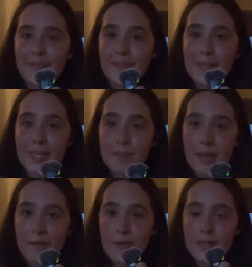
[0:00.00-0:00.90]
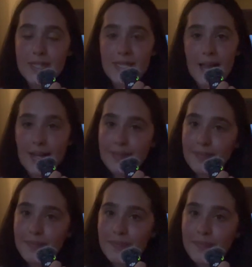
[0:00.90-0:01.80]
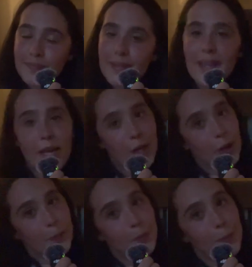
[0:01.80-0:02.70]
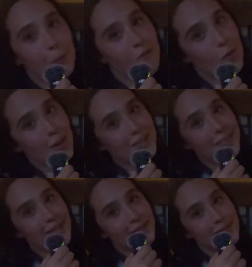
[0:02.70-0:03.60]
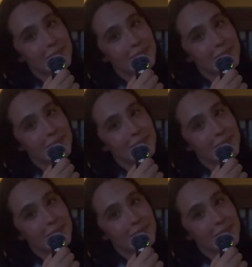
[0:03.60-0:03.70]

that's me for today. Thank you for watching.